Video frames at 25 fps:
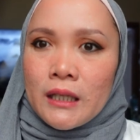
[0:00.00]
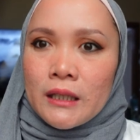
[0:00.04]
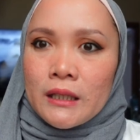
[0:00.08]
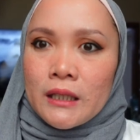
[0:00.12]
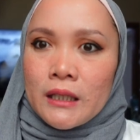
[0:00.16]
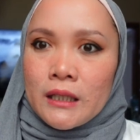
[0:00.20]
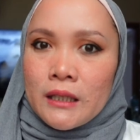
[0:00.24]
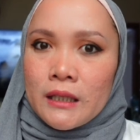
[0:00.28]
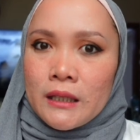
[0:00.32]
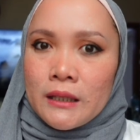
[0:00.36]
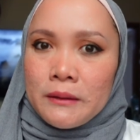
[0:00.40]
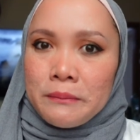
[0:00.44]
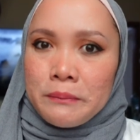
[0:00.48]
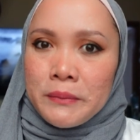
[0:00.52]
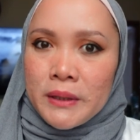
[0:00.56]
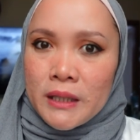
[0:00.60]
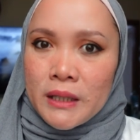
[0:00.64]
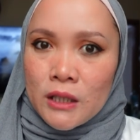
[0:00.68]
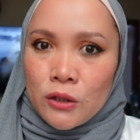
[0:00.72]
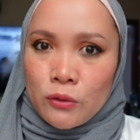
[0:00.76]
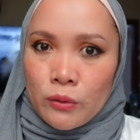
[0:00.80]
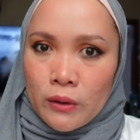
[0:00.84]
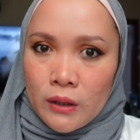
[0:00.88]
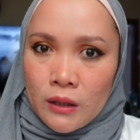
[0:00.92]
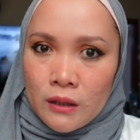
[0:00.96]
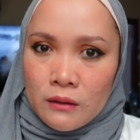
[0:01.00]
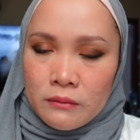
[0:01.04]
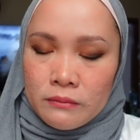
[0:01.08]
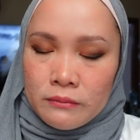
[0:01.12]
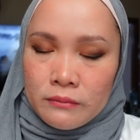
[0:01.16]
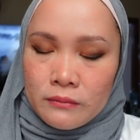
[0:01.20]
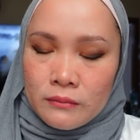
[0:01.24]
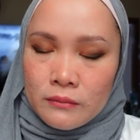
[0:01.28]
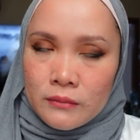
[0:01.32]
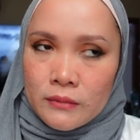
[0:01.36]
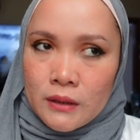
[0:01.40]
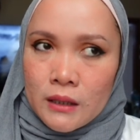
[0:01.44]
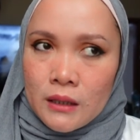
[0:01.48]
the B12.
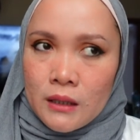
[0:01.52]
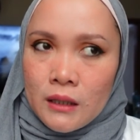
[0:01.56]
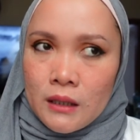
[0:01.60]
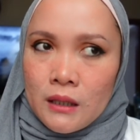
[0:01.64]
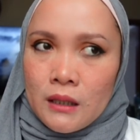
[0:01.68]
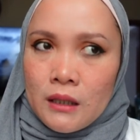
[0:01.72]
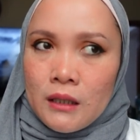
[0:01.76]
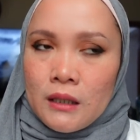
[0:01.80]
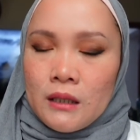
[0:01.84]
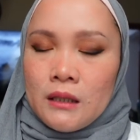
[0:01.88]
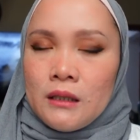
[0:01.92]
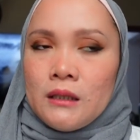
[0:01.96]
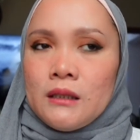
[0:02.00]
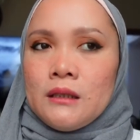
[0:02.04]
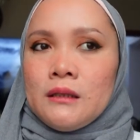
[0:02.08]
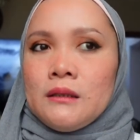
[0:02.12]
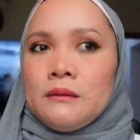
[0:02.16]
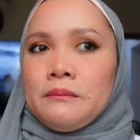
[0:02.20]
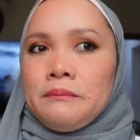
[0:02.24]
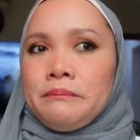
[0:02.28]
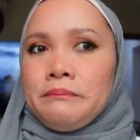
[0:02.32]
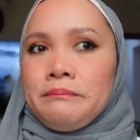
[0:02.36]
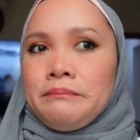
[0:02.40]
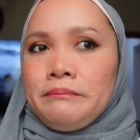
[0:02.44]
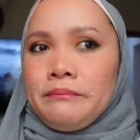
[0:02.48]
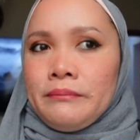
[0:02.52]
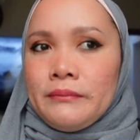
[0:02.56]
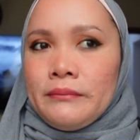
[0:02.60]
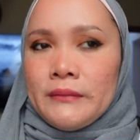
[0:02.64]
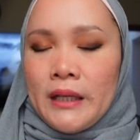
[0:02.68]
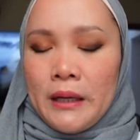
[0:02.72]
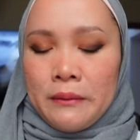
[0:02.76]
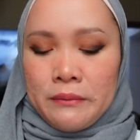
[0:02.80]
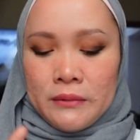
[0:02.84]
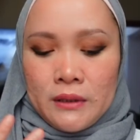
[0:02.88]
I